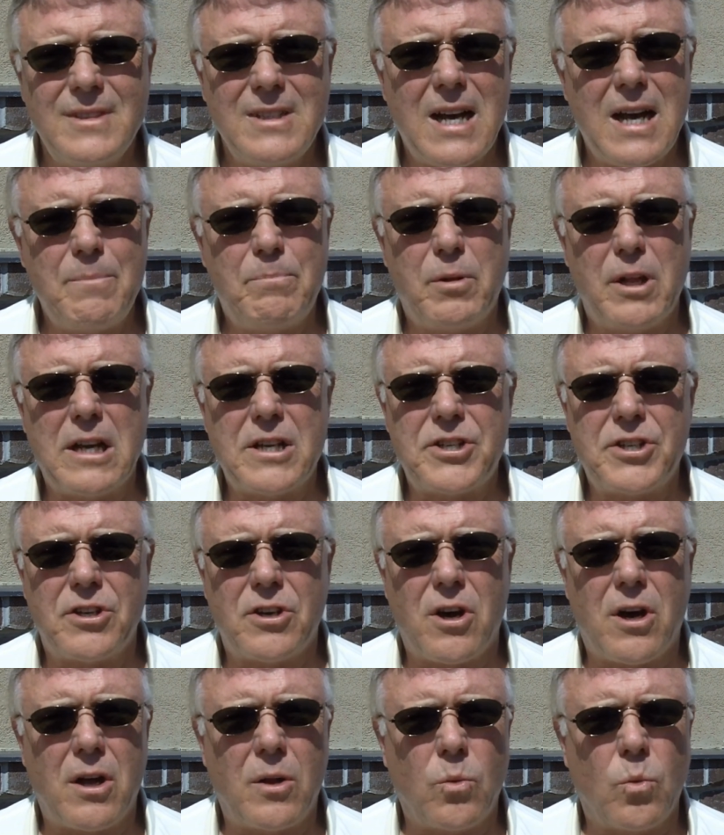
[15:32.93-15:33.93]
God bless
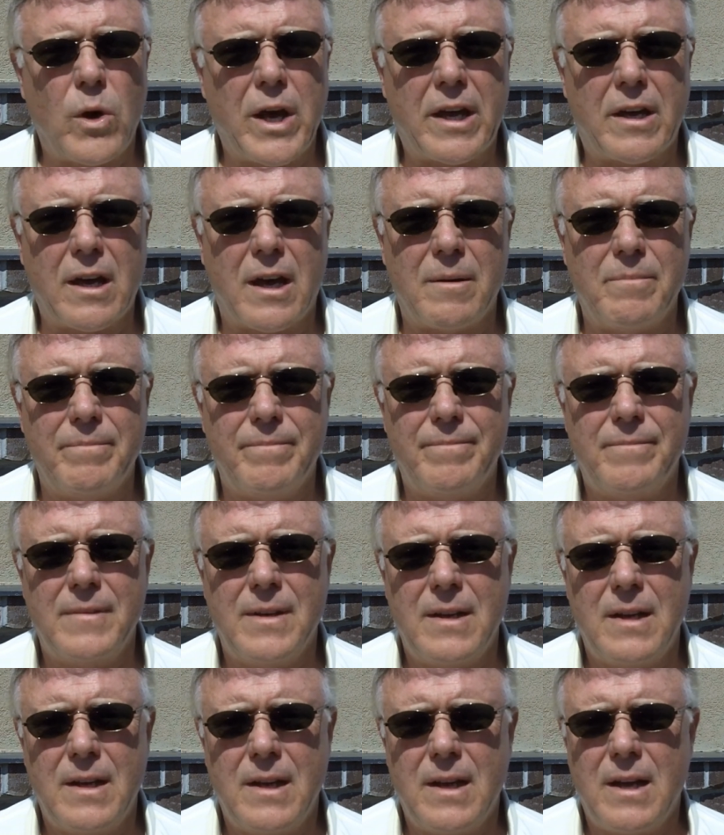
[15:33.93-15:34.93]
you all and wake up.
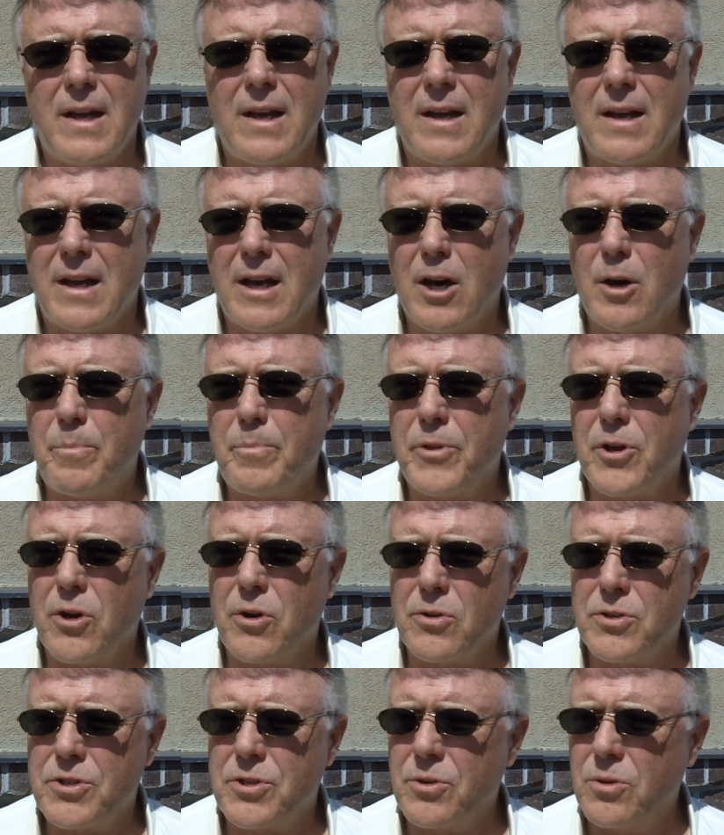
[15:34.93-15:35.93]
Help
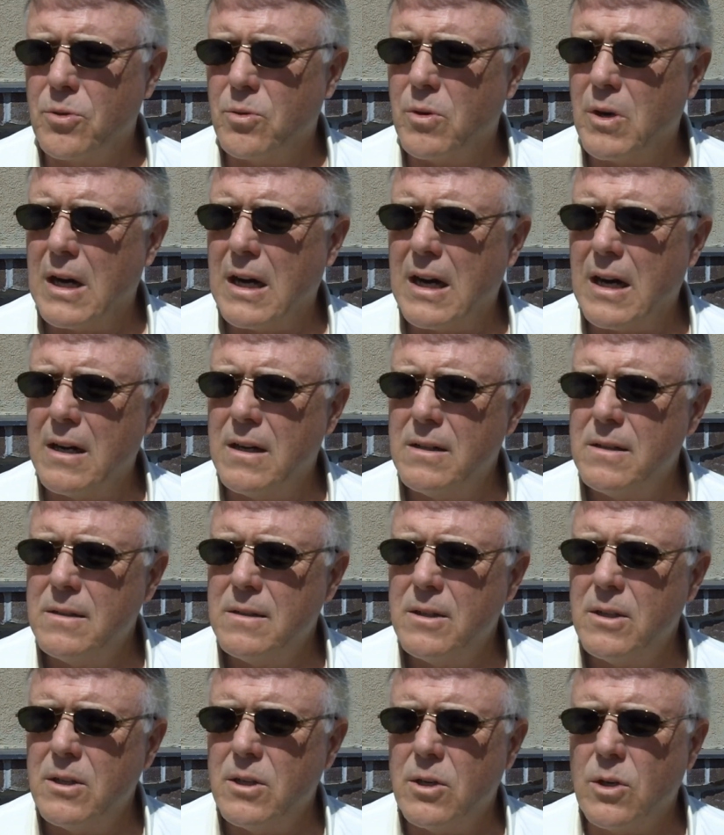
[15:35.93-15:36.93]
those who uh,
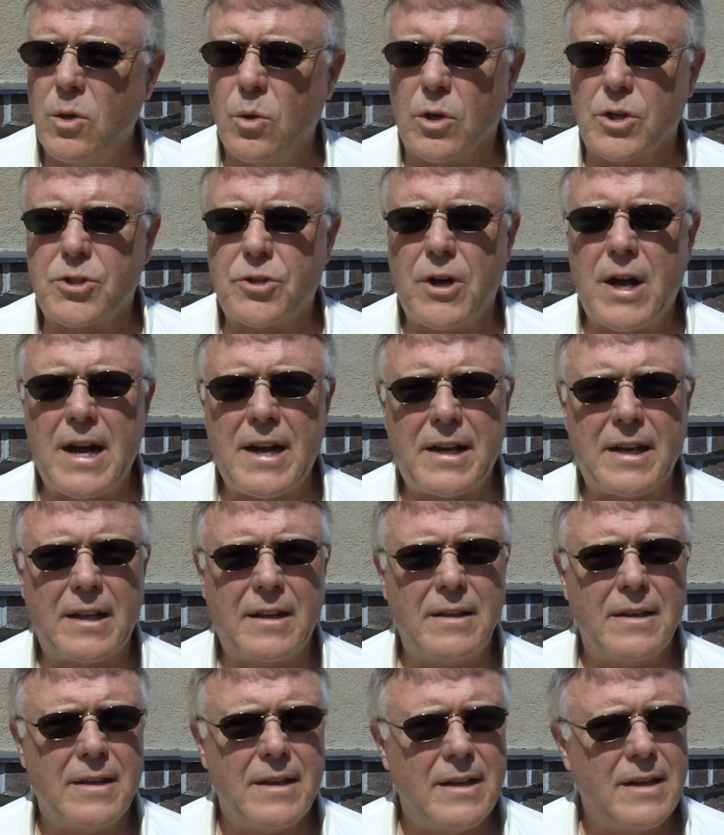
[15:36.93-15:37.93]
who are trying to,
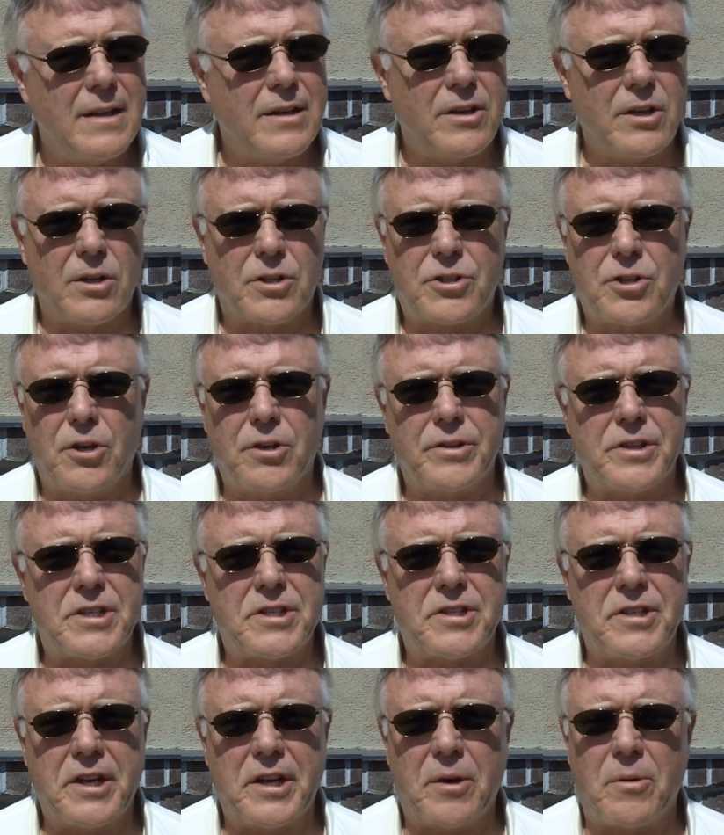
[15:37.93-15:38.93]
you know, turn
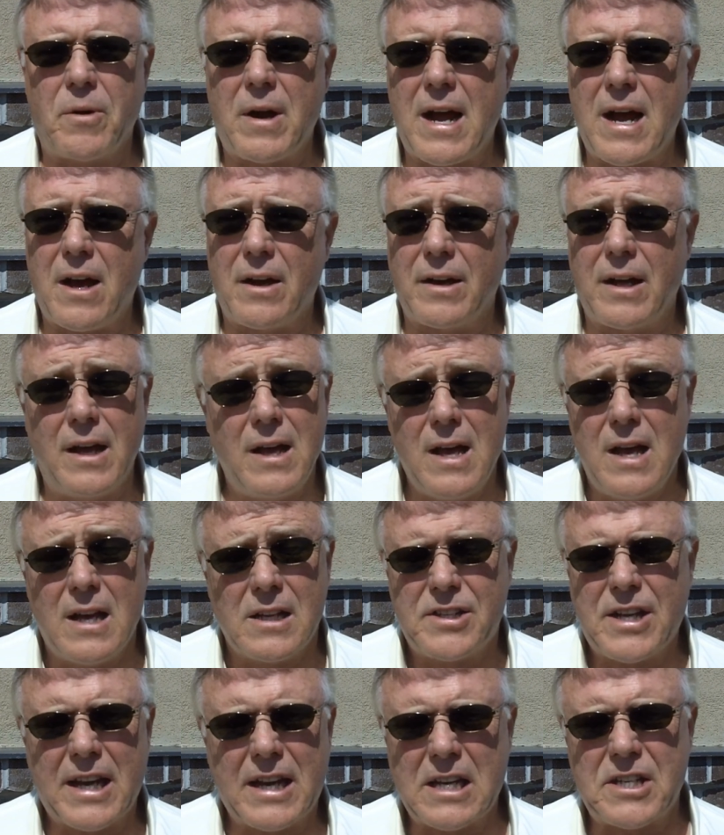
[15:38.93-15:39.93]
this thing around.
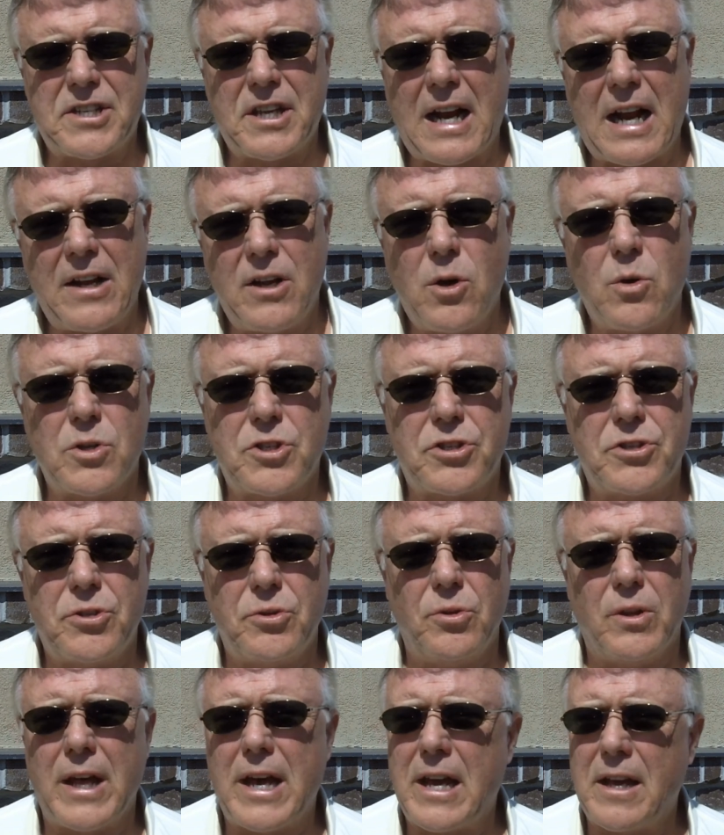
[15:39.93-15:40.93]
It's like I said, I know it's
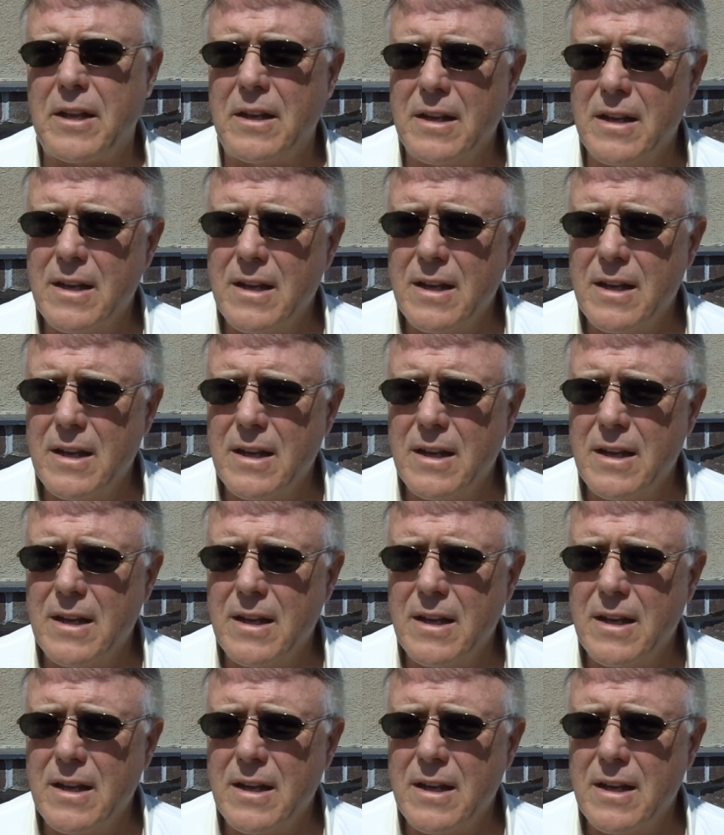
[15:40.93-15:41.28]
too late.